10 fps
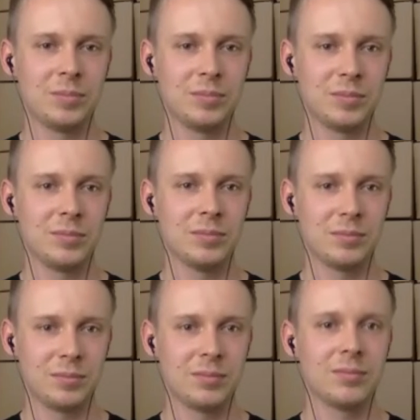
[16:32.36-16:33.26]

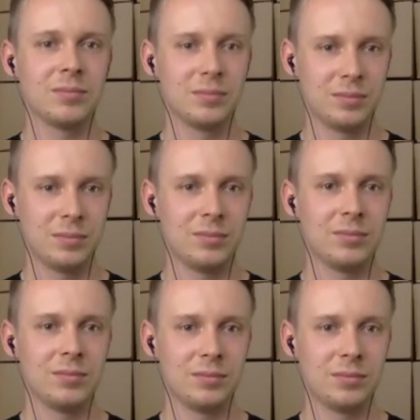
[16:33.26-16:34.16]

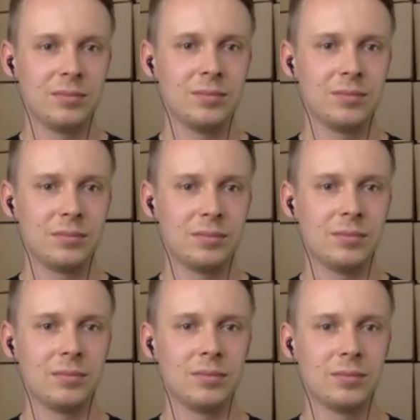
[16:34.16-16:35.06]

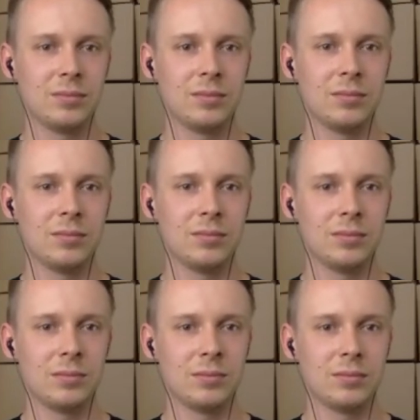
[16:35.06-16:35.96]

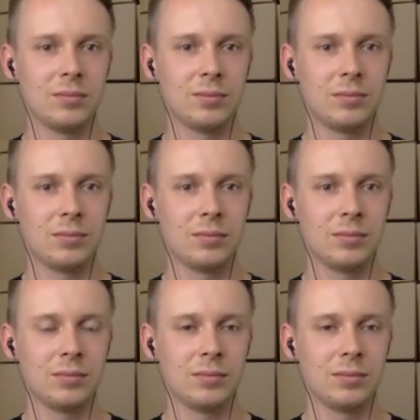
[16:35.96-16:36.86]
No words are spoken by the person on screen.